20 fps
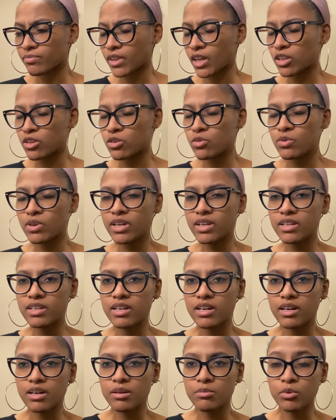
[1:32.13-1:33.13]
you end
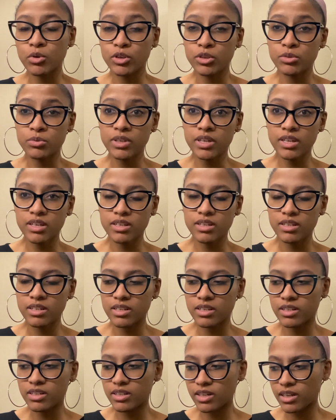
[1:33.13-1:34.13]
up, or you can
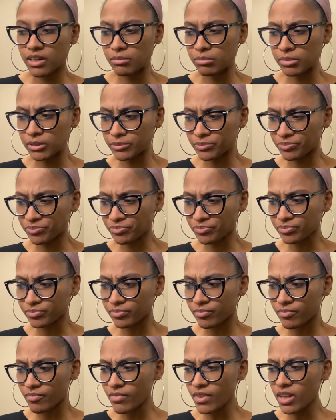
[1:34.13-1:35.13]
end up,
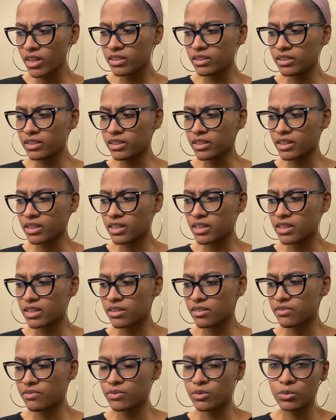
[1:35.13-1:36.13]
looking
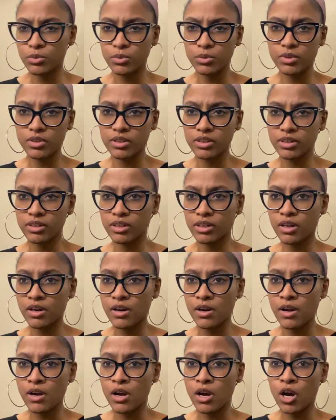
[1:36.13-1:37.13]
for
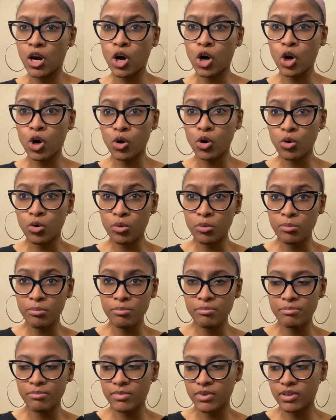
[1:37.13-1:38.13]
home,
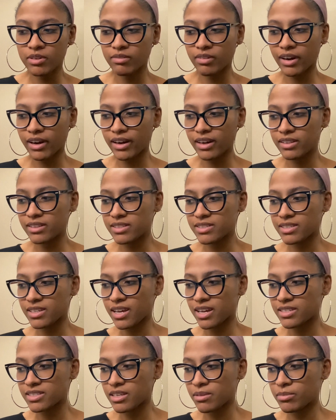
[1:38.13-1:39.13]
right? This
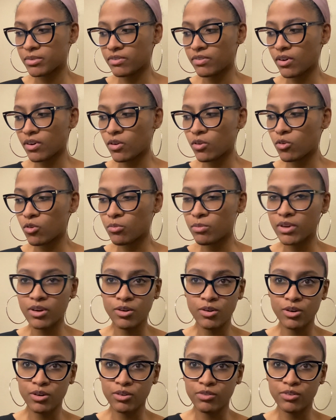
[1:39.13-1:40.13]
concept of home in
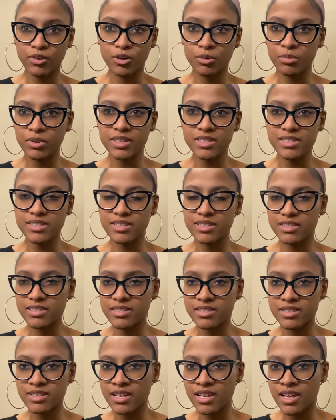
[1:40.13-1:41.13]
all the wrong
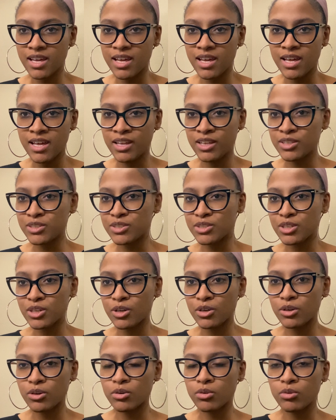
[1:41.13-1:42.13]
places.
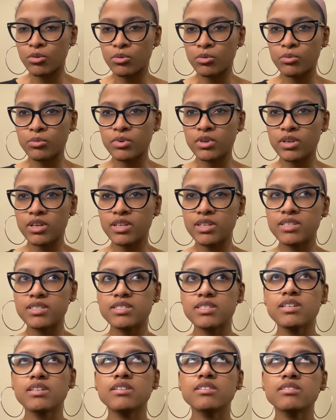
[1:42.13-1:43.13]
So it
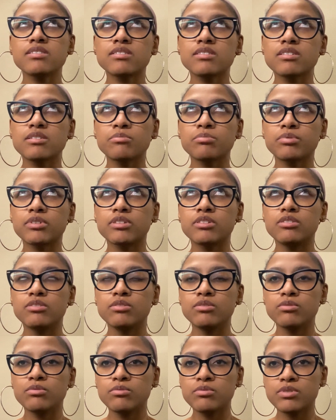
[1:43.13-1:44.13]
tends to
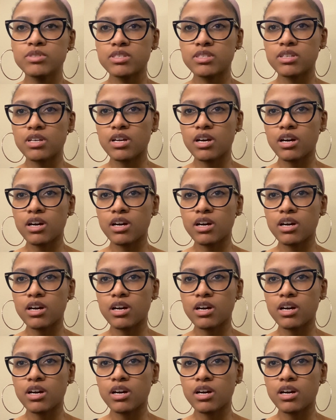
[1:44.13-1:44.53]
produce